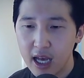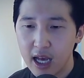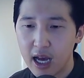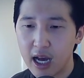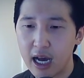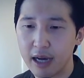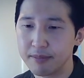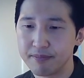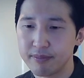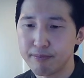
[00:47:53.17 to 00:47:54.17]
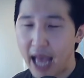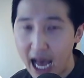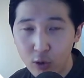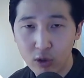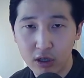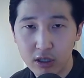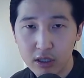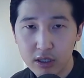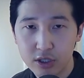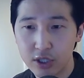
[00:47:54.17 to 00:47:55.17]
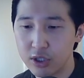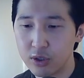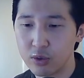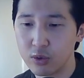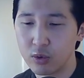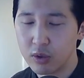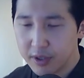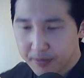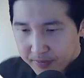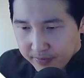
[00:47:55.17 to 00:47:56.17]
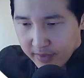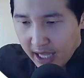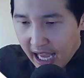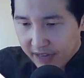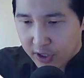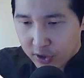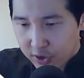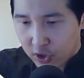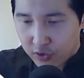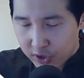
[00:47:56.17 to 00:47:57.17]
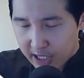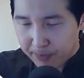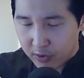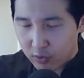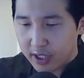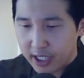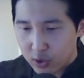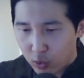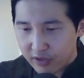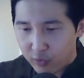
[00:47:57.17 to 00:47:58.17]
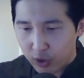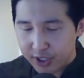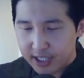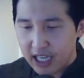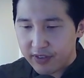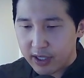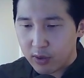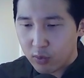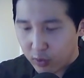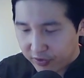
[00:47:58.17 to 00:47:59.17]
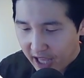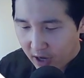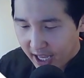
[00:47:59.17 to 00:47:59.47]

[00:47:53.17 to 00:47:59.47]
power to have their servers up and running 24/7 without